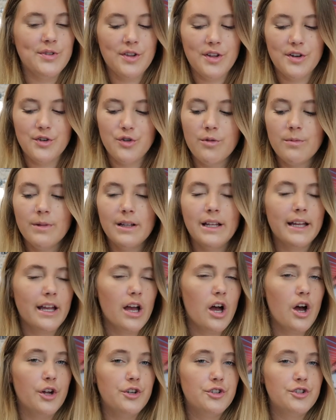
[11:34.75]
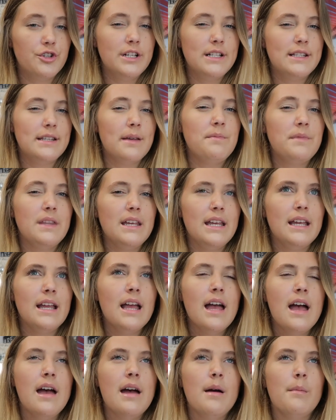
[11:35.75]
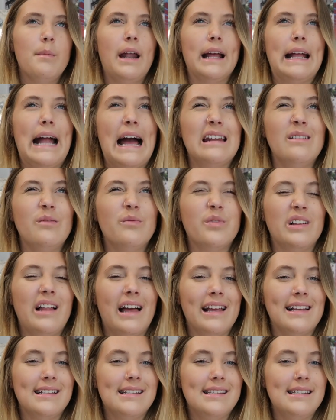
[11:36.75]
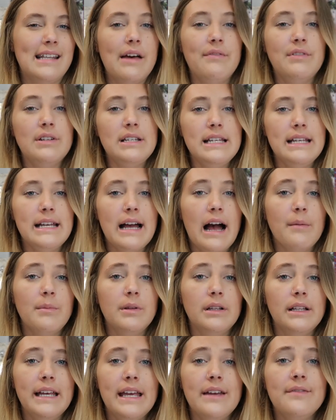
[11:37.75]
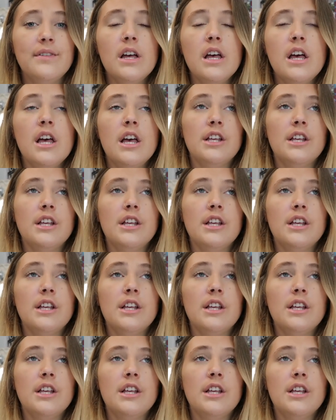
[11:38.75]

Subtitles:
So they're normally like 100 something, but I got them for like 70, I believe.